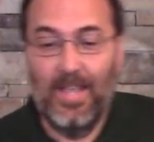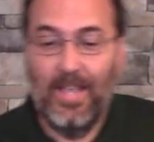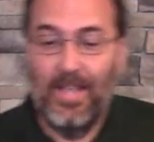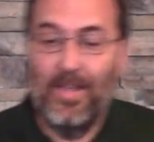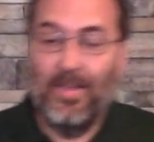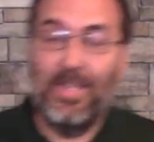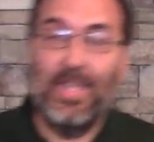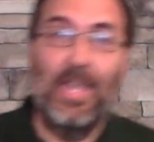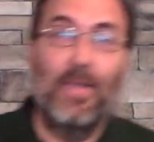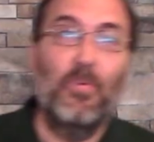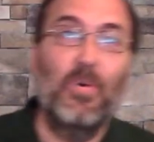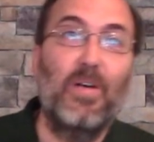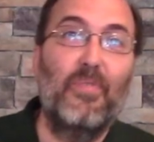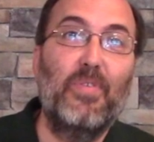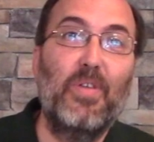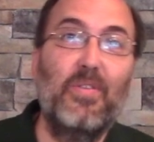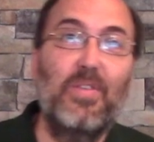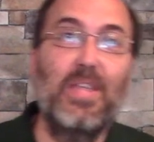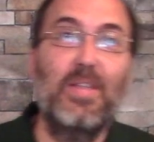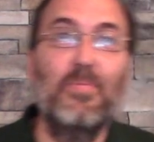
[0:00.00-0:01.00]
Okay, well,
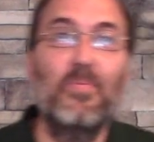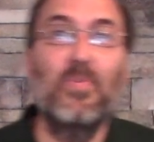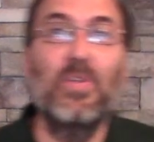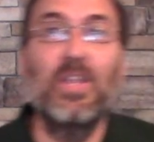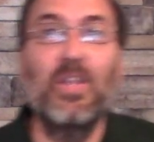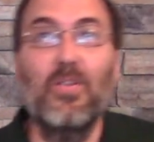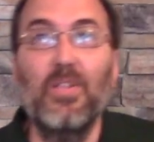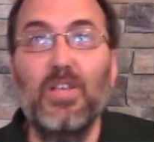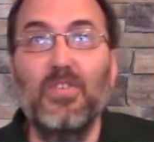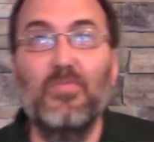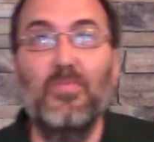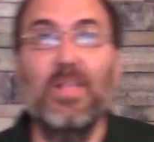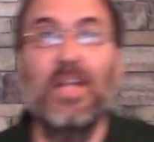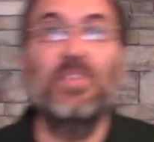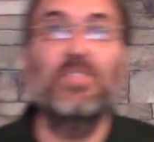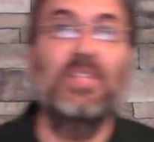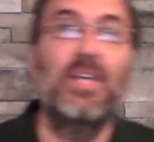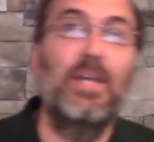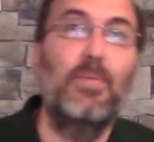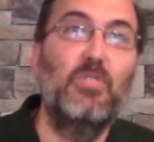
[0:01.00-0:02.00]
if you didn't bring your list from
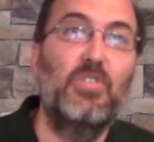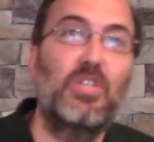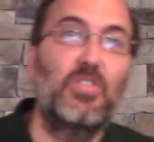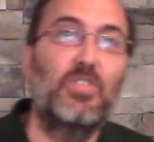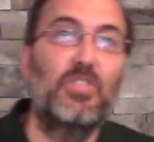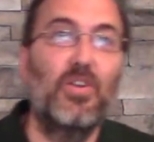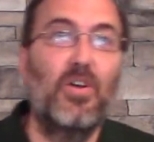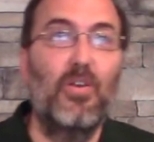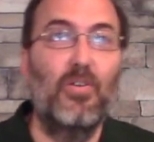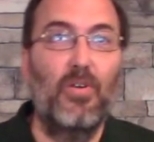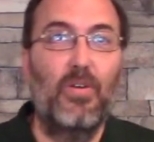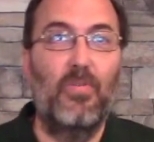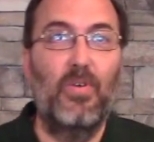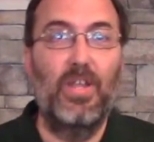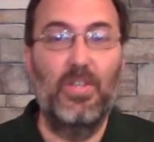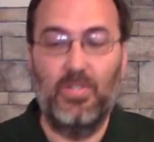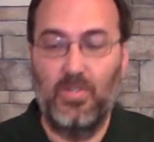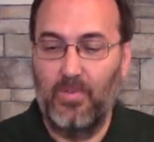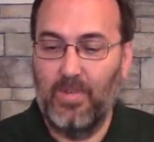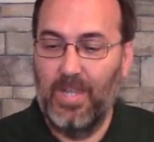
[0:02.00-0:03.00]
last time, just start over.
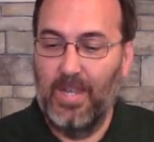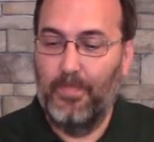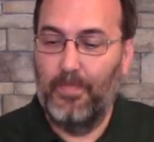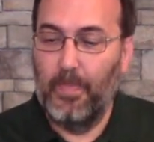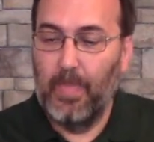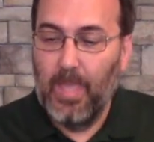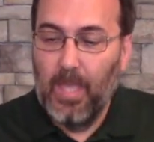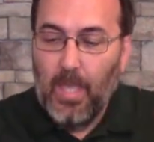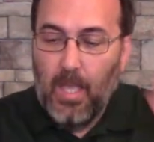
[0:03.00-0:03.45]
It's okay.